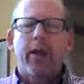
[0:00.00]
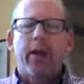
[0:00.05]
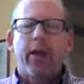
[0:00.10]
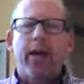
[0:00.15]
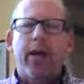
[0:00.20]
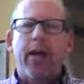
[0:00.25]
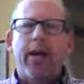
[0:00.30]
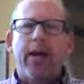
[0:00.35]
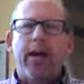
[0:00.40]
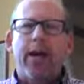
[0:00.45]

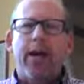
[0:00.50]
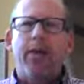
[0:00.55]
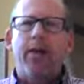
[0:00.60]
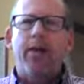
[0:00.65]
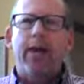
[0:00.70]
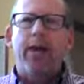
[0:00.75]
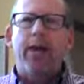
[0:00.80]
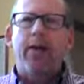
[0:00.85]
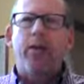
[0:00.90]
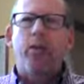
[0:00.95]
Uh, click on
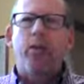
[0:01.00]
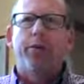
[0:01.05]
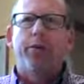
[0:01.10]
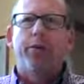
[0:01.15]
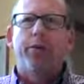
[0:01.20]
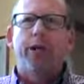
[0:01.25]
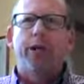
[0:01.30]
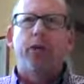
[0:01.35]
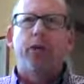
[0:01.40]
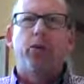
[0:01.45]
that. It
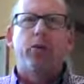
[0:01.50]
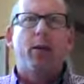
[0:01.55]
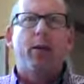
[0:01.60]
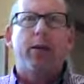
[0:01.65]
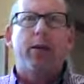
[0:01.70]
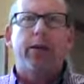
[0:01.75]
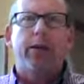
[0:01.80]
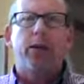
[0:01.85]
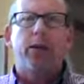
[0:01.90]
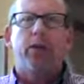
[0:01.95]
will take you
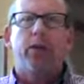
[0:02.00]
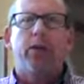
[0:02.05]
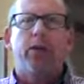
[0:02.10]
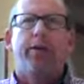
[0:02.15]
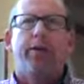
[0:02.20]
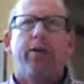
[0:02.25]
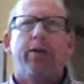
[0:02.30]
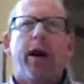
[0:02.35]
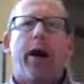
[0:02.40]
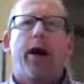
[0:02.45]
to a
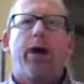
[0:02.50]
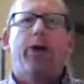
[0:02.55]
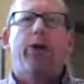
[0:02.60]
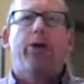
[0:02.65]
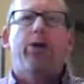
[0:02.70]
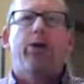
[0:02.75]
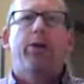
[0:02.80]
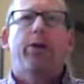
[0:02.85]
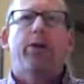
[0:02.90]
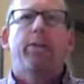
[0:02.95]
picture of
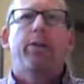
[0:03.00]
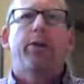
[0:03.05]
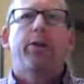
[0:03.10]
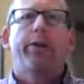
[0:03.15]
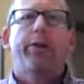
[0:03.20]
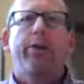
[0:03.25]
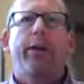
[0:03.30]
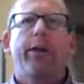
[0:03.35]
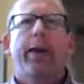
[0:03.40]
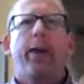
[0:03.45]
our church
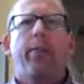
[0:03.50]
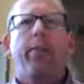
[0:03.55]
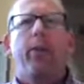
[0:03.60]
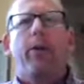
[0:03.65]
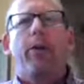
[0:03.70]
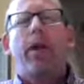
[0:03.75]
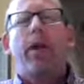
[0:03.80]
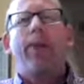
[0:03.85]
building and